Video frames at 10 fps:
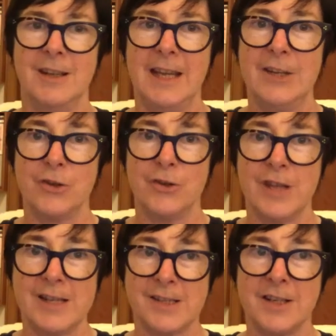in
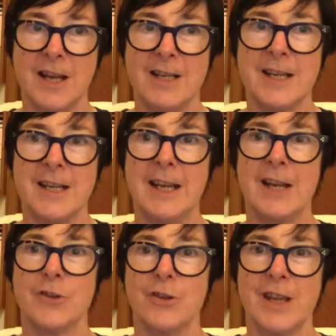2019
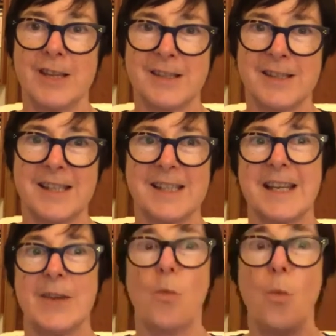and
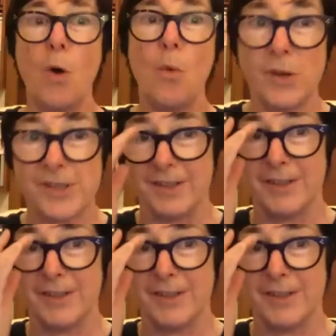2016? What was it?